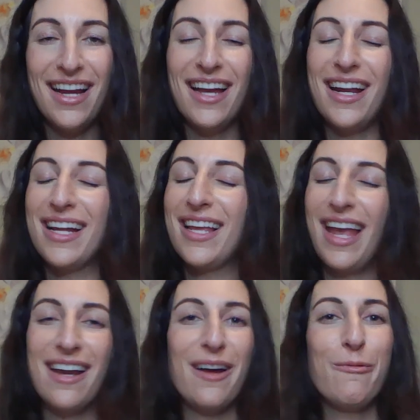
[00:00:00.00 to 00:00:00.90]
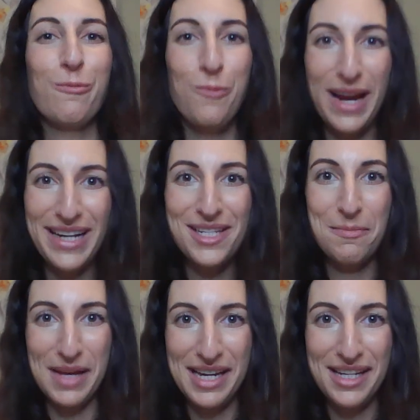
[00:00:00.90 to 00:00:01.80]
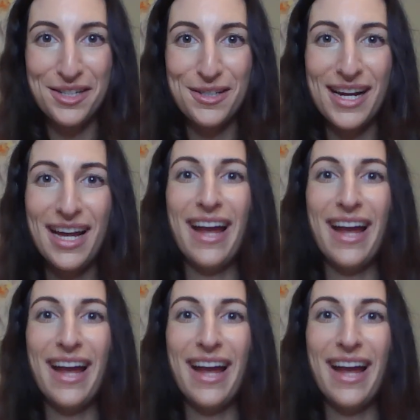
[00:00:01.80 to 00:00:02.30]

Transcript: and I cannot wait to meet you